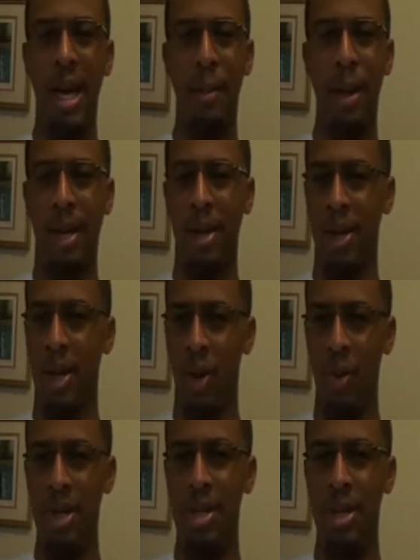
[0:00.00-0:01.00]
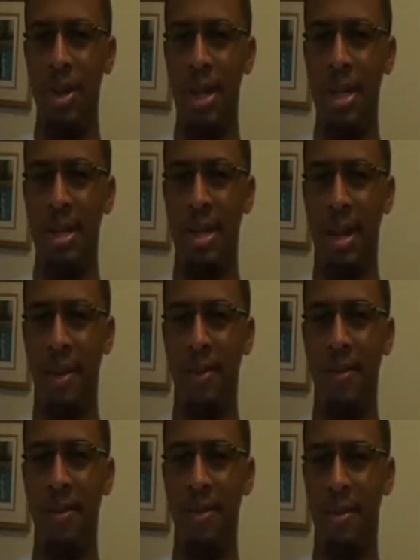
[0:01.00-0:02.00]
I'm not going to go into it and stuff,
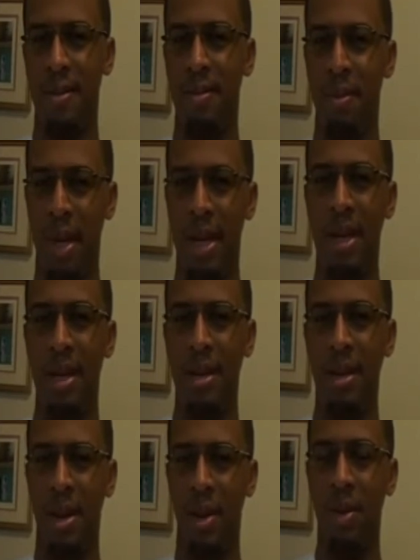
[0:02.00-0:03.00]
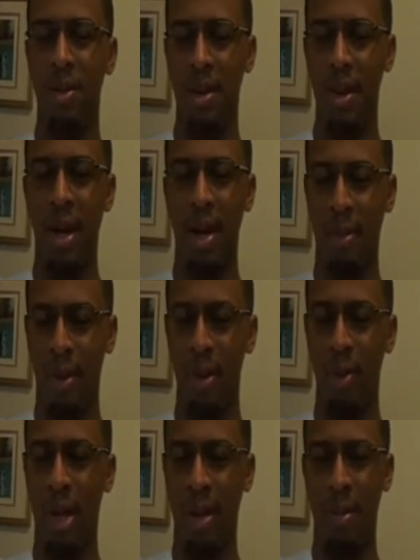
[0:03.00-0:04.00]
but go
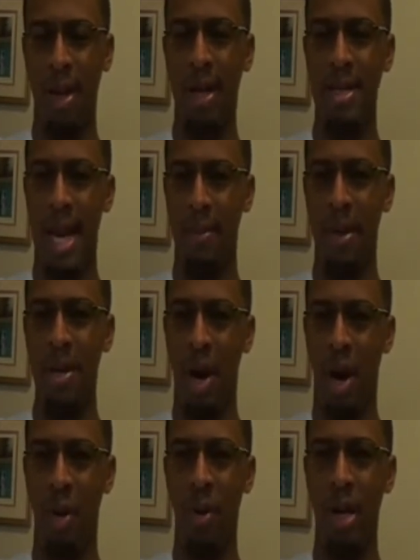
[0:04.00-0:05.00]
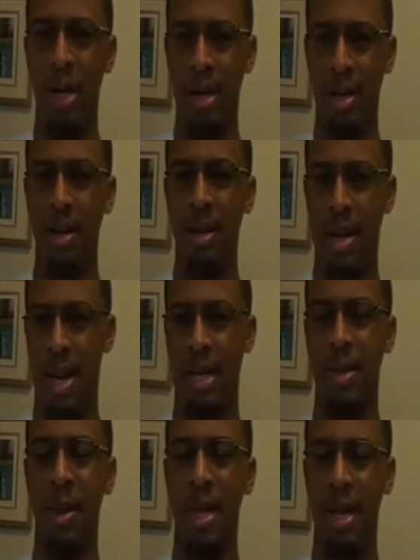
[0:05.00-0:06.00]
to Wikipedia, type in Darwin
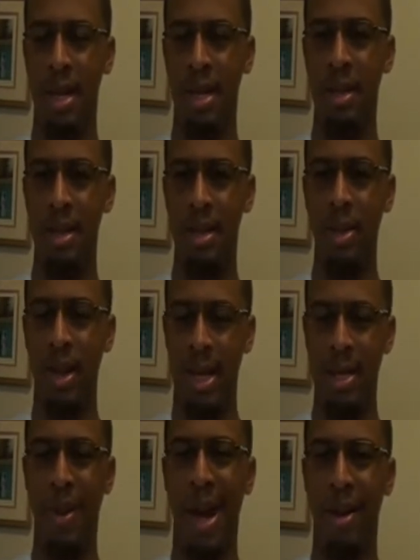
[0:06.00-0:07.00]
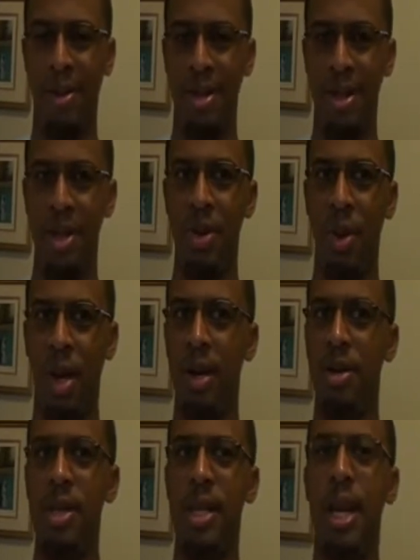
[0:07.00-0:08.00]
X-Men, and just look at his powers, and you will
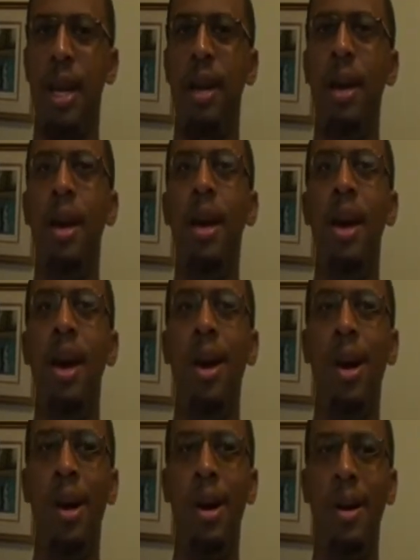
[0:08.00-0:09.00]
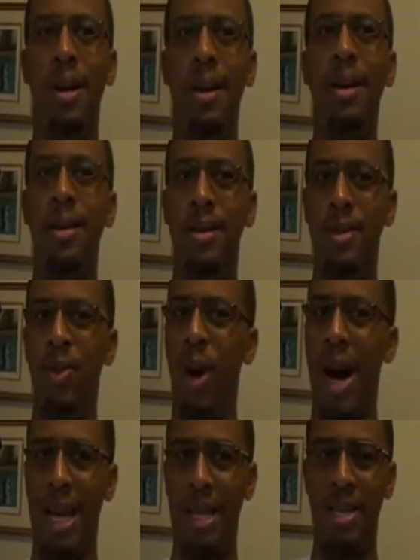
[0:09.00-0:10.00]
understand
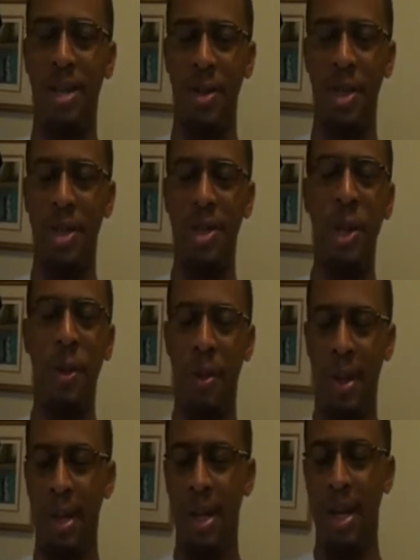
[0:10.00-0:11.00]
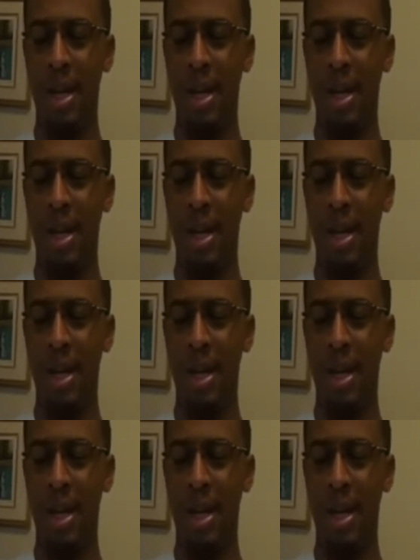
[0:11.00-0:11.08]
why it's so stupid.